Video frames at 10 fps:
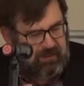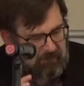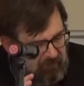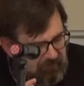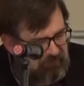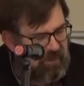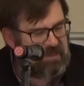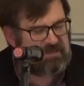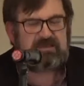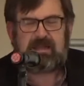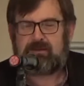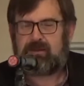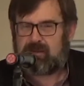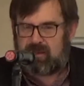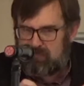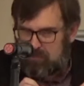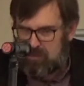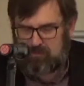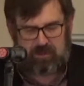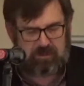Now, the first thing that
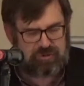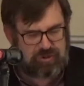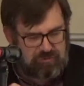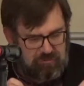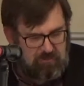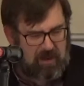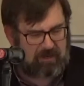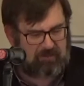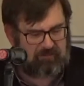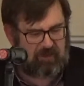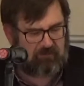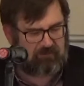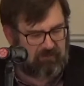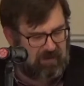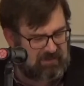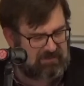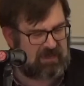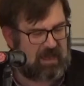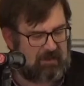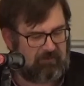communion should remind us of is
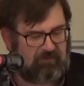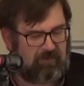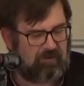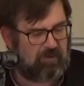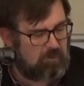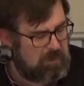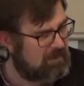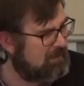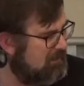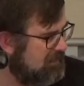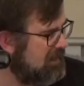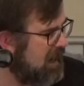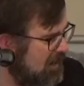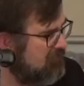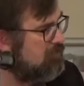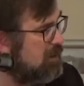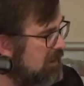that so that we can have a